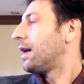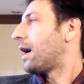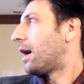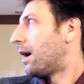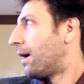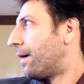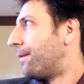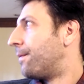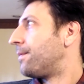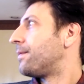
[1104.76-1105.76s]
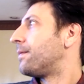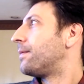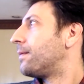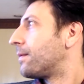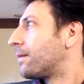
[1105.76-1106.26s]
I
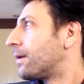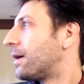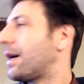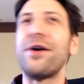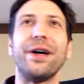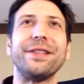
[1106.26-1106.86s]
don't know.